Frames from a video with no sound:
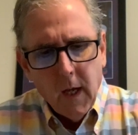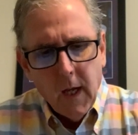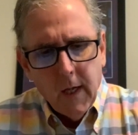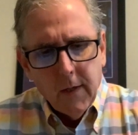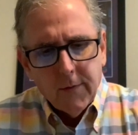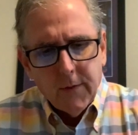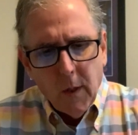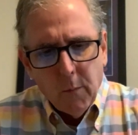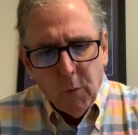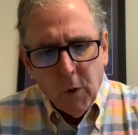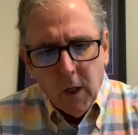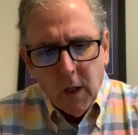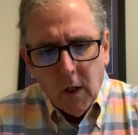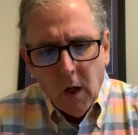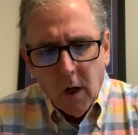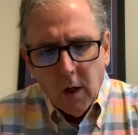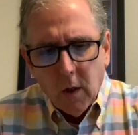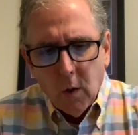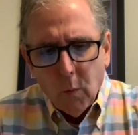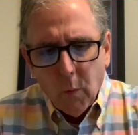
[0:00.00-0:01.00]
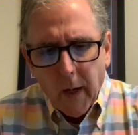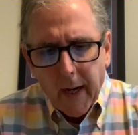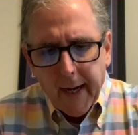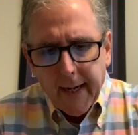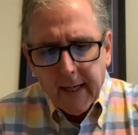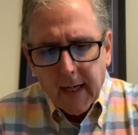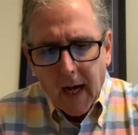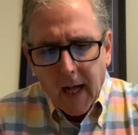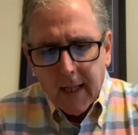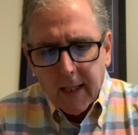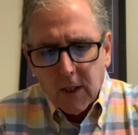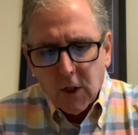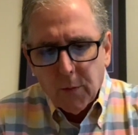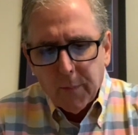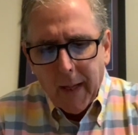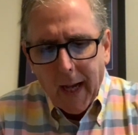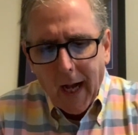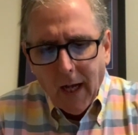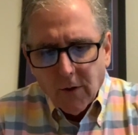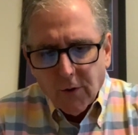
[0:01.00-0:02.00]
Somewhere along the way, knowledge
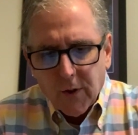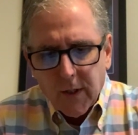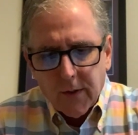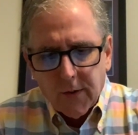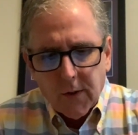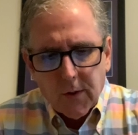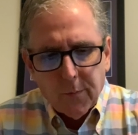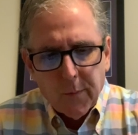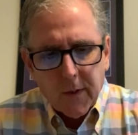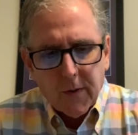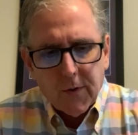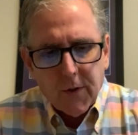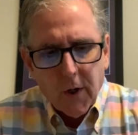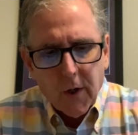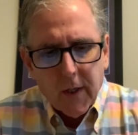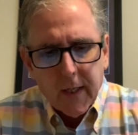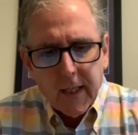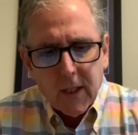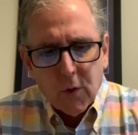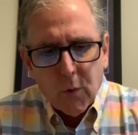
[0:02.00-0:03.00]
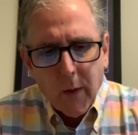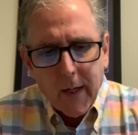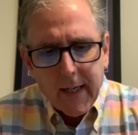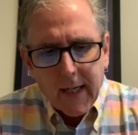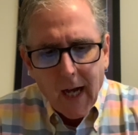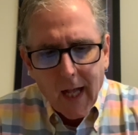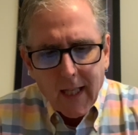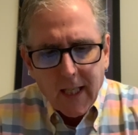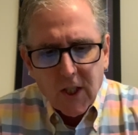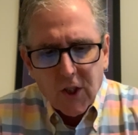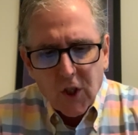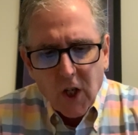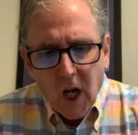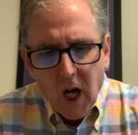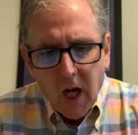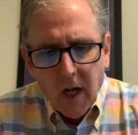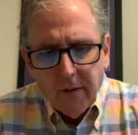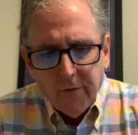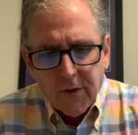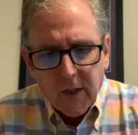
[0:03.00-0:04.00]
about Jesus must turn into a knowledge
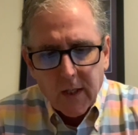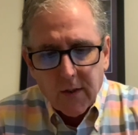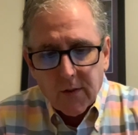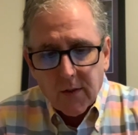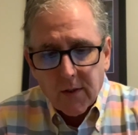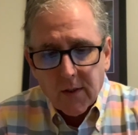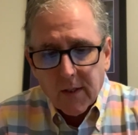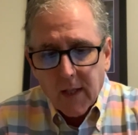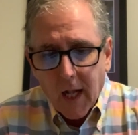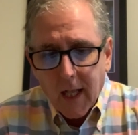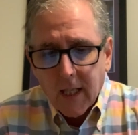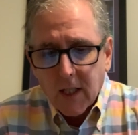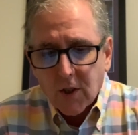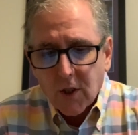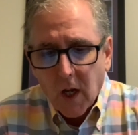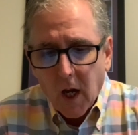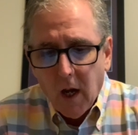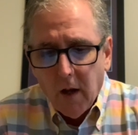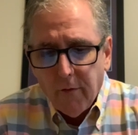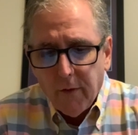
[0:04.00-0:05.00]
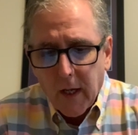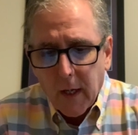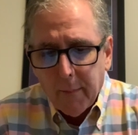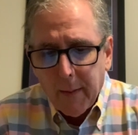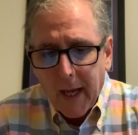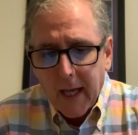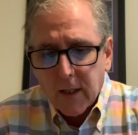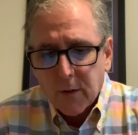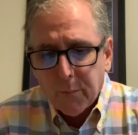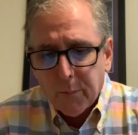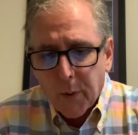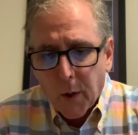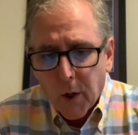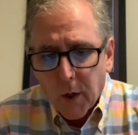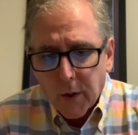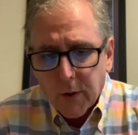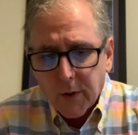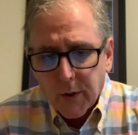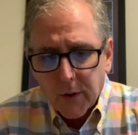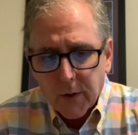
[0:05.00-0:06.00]
of Jesus, a knowledge of him as
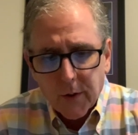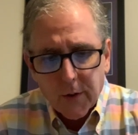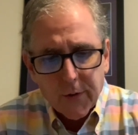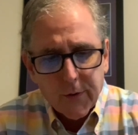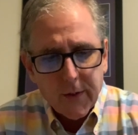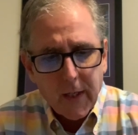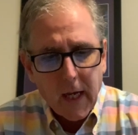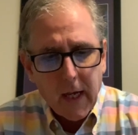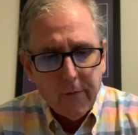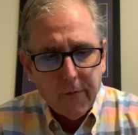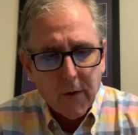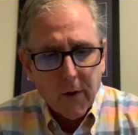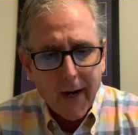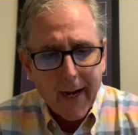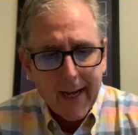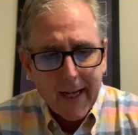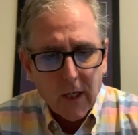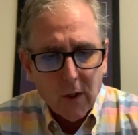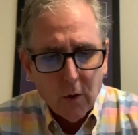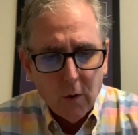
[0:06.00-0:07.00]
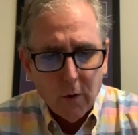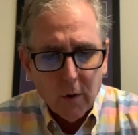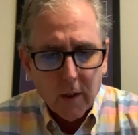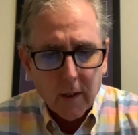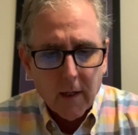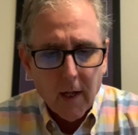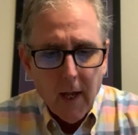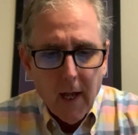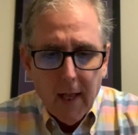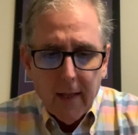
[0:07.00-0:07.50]
personal Savior and Lord.